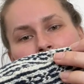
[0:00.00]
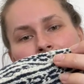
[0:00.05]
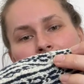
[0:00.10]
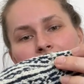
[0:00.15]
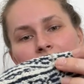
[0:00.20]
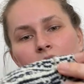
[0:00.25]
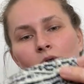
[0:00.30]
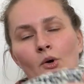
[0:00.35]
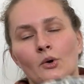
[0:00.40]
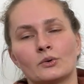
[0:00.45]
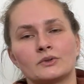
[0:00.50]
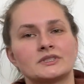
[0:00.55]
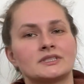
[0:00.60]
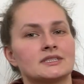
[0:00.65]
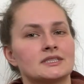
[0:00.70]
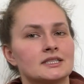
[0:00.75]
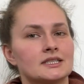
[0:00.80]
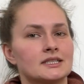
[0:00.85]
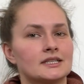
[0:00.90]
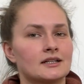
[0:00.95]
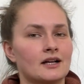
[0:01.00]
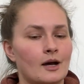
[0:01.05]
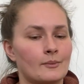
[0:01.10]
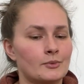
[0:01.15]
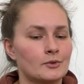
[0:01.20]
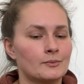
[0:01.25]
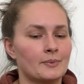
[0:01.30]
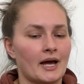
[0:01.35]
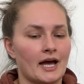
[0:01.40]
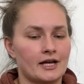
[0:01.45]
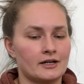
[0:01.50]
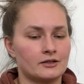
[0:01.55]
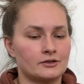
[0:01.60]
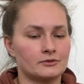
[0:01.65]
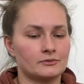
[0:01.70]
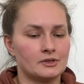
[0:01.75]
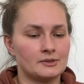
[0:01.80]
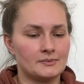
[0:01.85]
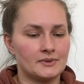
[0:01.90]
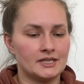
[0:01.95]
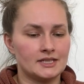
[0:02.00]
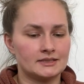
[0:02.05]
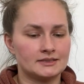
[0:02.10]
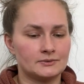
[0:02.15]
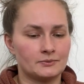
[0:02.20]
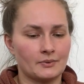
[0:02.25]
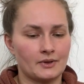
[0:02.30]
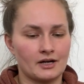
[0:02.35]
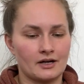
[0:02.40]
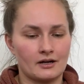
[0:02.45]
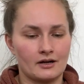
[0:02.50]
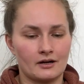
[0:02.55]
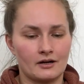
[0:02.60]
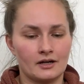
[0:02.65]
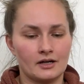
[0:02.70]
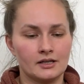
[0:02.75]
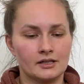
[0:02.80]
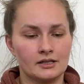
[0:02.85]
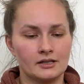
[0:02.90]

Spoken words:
those couple pattern repeats where